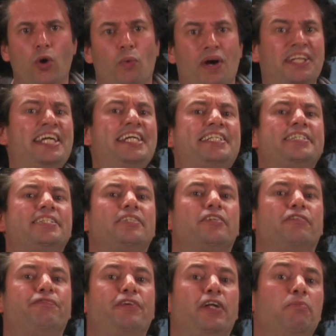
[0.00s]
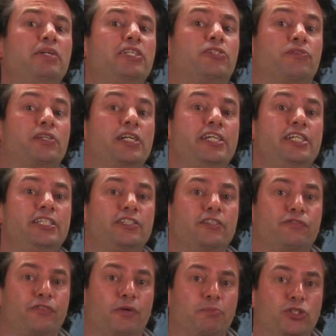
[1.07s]
When heated, the film is released
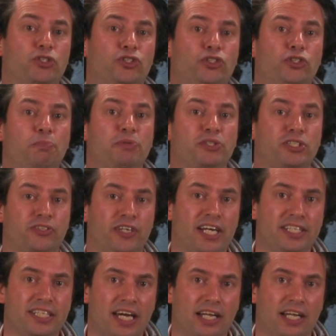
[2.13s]
from the superstrate